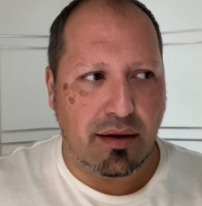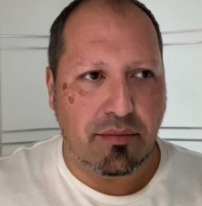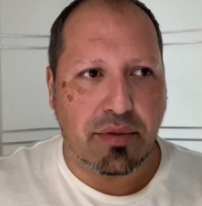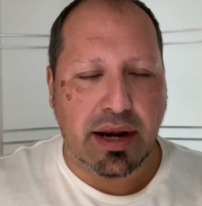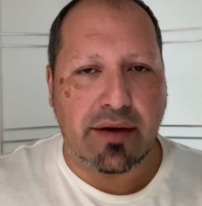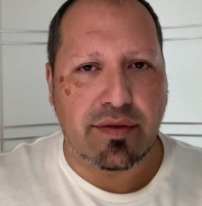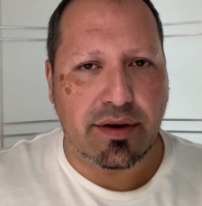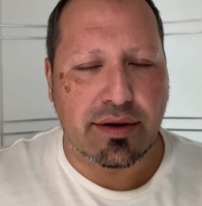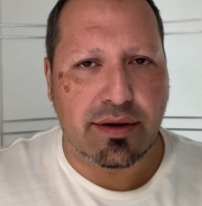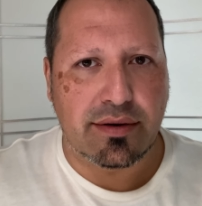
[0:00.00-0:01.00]
But I've
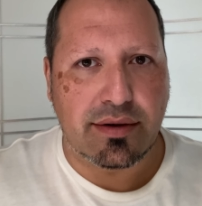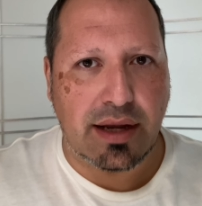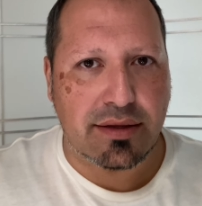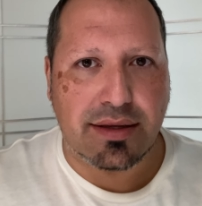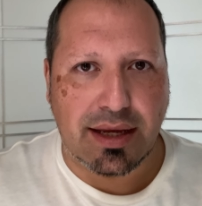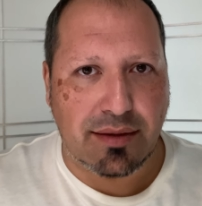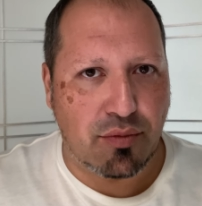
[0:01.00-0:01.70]
learned not to take the